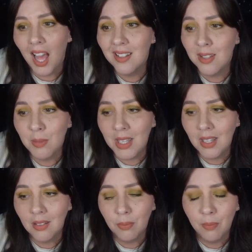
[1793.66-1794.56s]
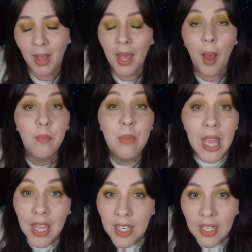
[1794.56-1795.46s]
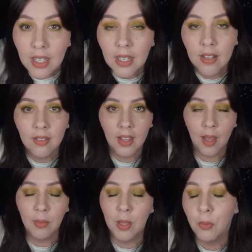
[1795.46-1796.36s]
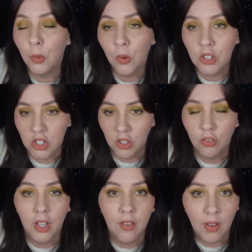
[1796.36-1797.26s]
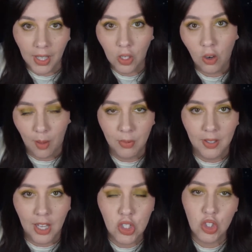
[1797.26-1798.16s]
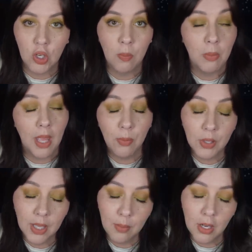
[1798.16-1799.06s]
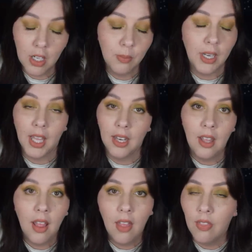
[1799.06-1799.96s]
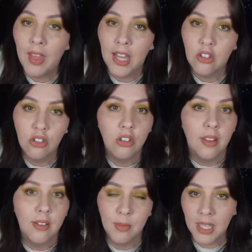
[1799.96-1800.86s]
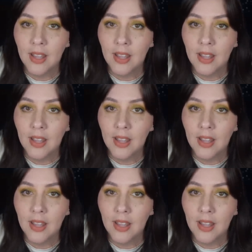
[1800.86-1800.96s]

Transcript: To me, my opinion is that people who are in jail for, like, violent crimes like that shouldn't be able to get married, but again, that's just me.